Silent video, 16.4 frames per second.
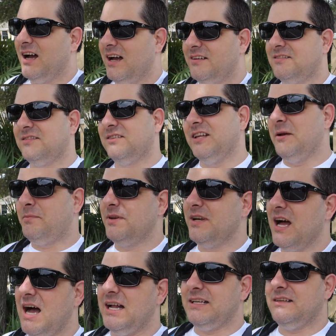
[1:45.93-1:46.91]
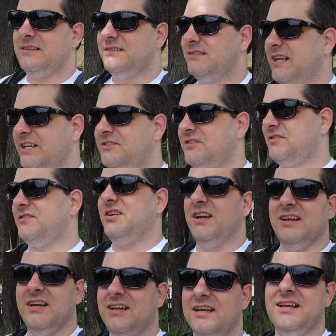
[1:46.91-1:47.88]
Slipknot, like just
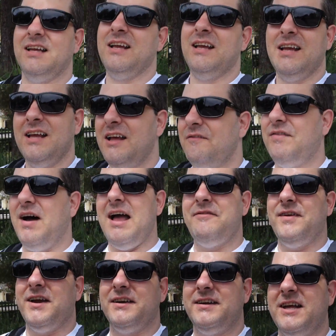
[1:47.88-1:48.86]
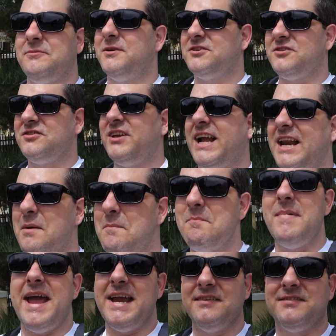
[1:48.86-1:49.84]
Five Finger Death Punch. Just like an
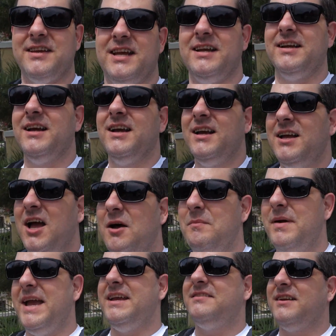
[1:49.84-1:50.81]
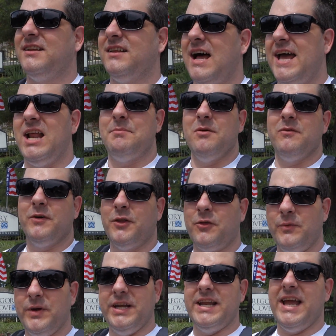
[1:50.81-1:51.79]
amazing, amazing lineup over
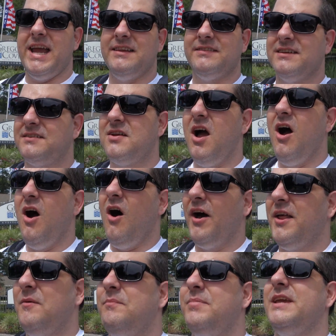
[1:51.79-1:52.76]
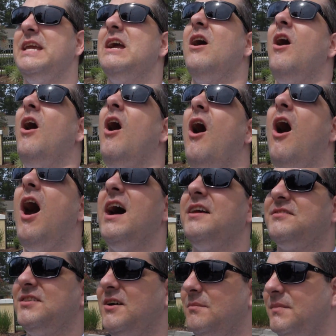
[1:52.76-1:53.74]
3 days. It's gonna be
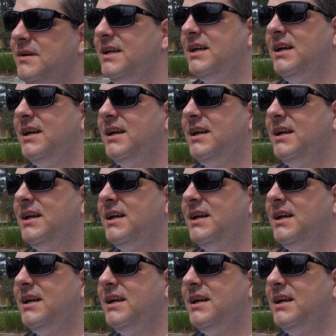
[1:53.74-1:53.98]
awesome.